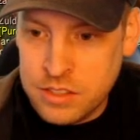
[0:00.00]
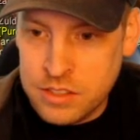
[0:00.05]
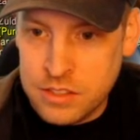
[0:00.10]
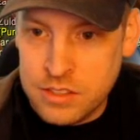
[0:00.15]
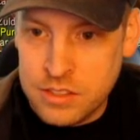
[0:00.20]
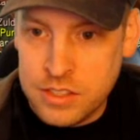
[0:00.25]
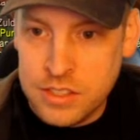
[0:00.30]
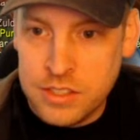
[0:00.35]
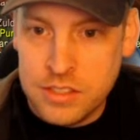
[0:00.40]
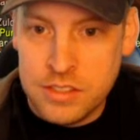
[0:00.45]

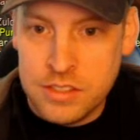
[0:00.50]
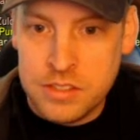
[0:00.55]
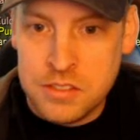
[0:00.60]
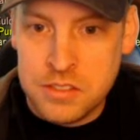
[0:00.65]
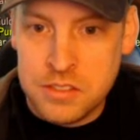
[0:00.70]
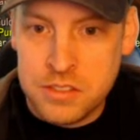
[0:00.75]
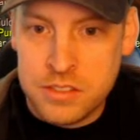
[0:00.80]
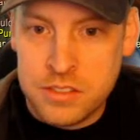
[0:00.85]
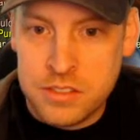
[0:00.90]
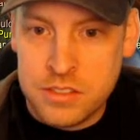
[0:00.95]

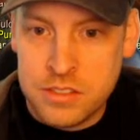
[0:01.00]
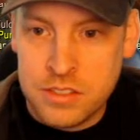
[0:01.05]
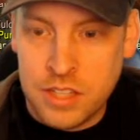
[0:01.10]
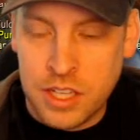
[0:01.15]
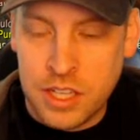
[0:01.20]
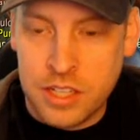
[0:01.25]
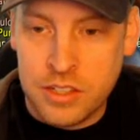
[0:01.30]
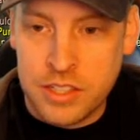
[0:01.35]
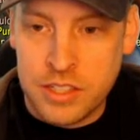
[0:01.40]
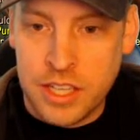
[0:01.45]
these
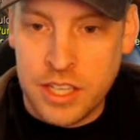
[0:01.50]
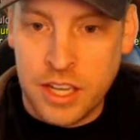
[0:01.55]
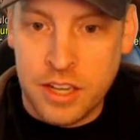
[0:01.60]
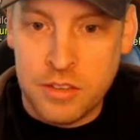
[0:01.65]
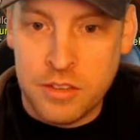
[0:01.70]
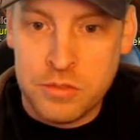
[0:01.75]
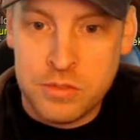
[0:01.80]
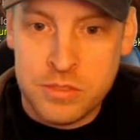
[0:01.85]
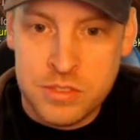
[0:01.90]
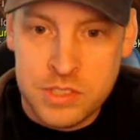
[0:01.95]
I already
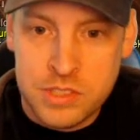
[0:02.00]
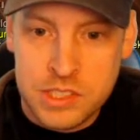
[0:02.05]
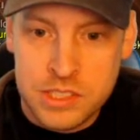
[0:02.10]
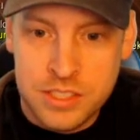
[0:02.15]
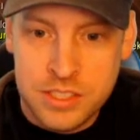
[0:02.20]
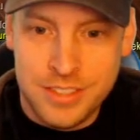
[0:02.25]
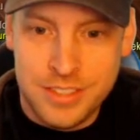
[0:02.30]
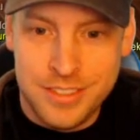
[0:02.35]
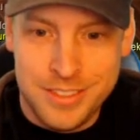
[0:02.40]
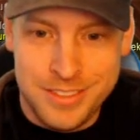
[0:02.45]
have.
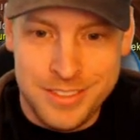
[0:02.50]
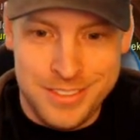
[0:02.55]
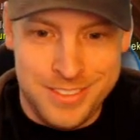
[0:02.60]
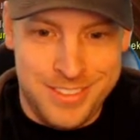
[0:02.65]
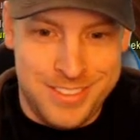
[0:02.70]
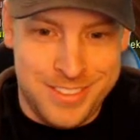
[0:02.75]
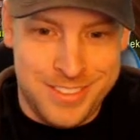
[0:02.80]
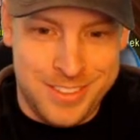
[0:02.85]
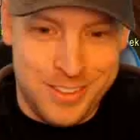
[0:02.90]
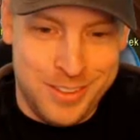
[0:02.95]

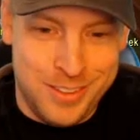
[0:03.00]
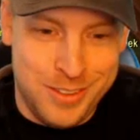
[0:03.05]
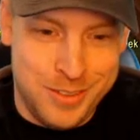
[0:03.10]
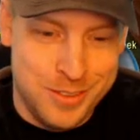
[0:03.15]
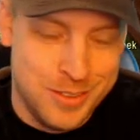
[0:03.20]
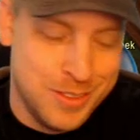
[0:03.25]
So,